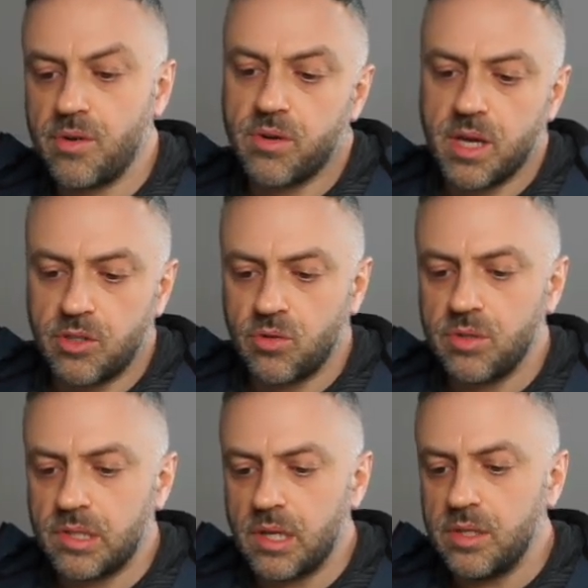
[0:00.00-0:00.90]
Okay, so
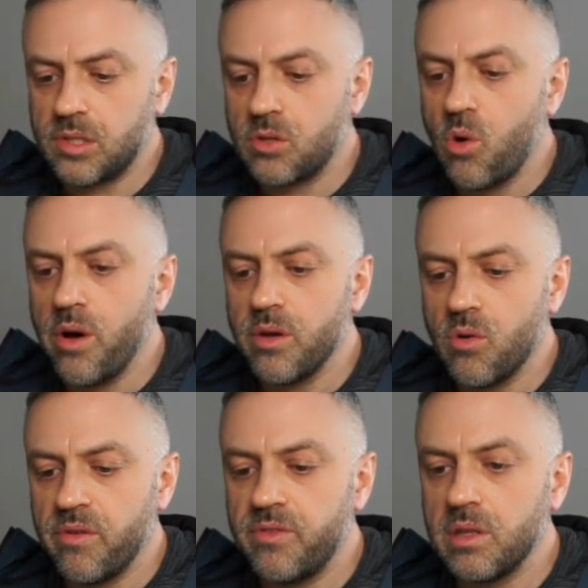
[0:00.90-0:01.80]
it's going
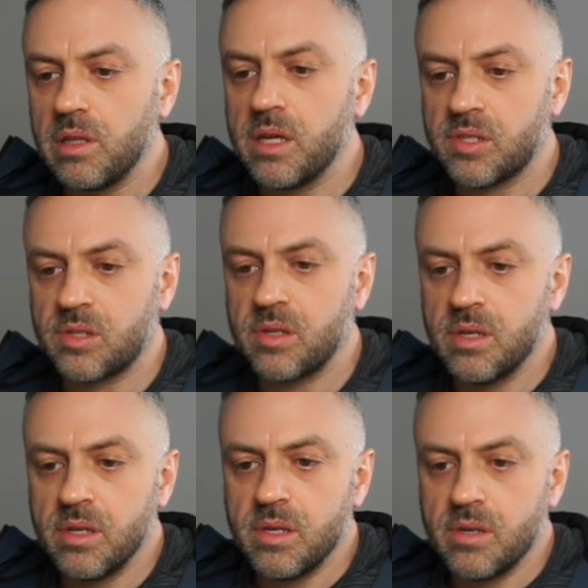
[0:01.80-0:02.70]
off the list,
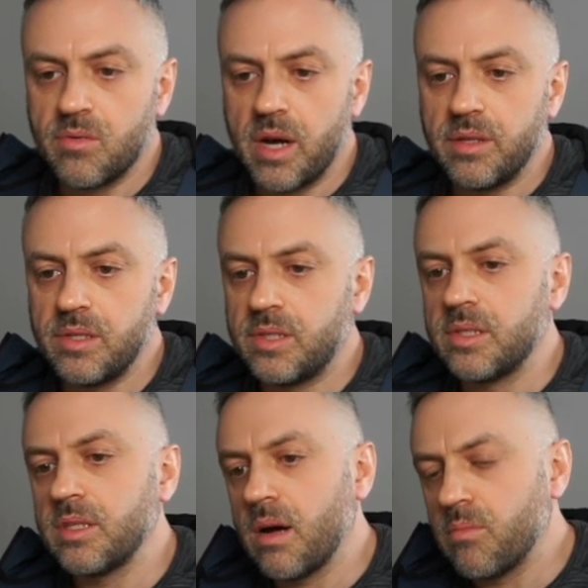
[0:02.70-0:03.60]
right? This
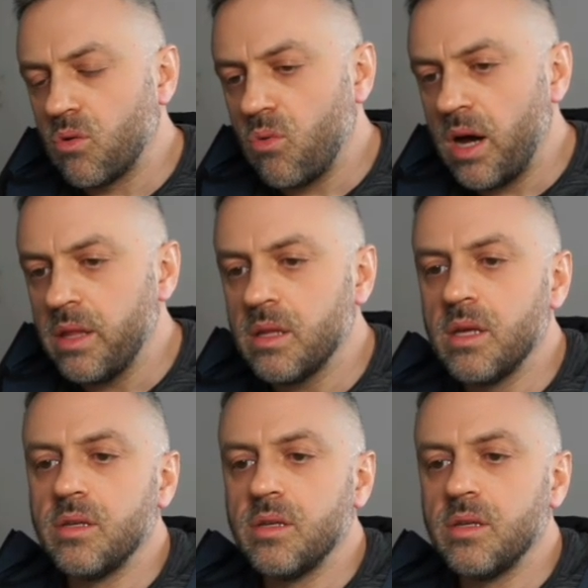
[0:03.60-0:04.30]
is number 1.